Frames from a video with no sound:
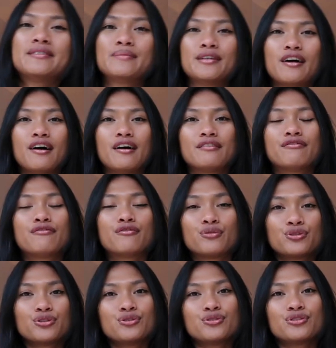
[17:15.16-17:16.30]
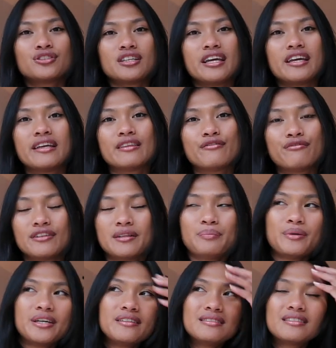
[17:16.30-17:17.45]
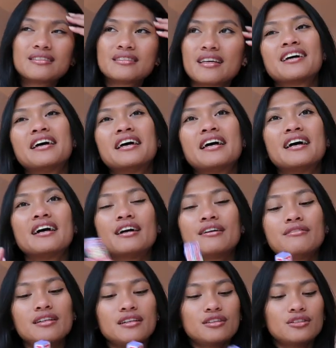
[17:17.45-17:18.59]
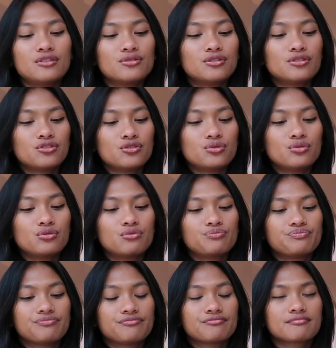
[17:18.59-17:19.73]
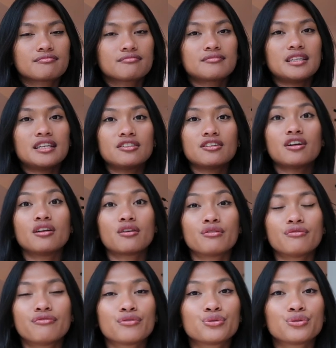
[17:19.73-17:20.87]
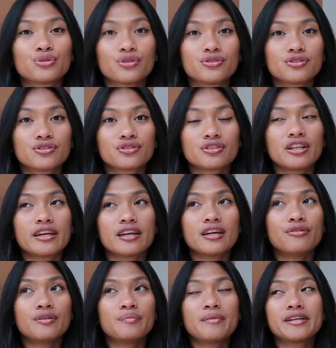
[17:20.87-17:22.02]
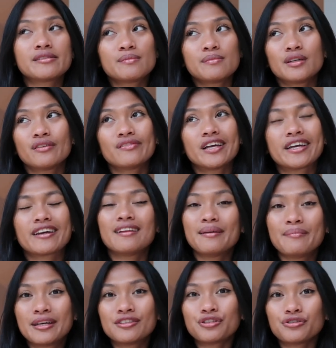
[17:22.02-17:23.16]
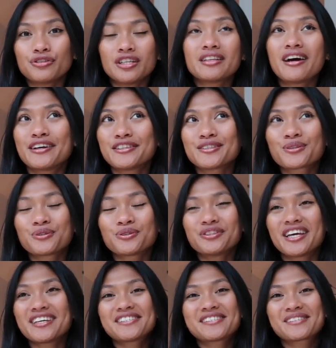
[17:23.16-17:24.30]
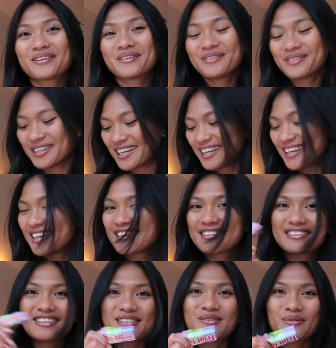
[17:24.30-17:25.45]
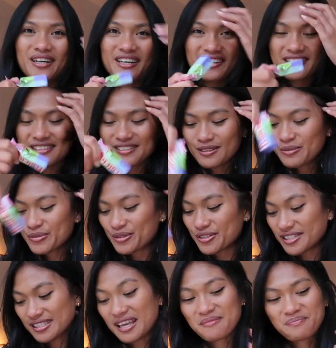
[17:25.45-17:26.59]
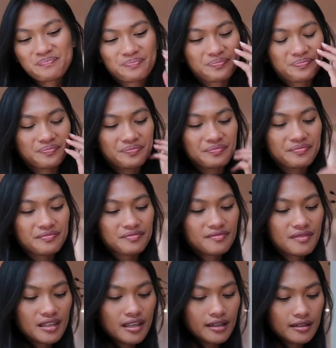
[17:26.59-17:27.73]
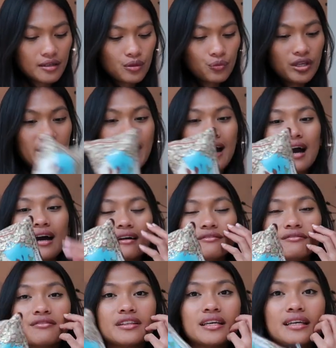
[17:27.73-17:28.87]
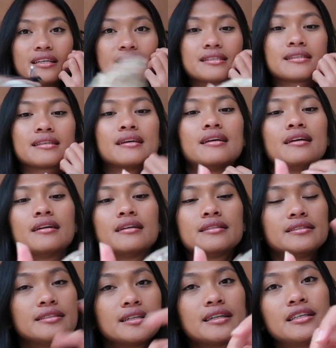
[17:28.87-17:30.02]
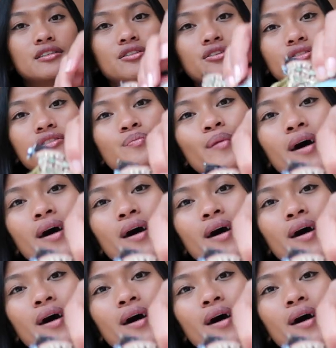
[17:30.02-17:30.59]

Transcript: me of Frutos in the Philippines. I really used to eat a lot of Frutos. Like, it reminds me of like elementary and high school days. So that's why. It's almost same. And then we have this Zakynthos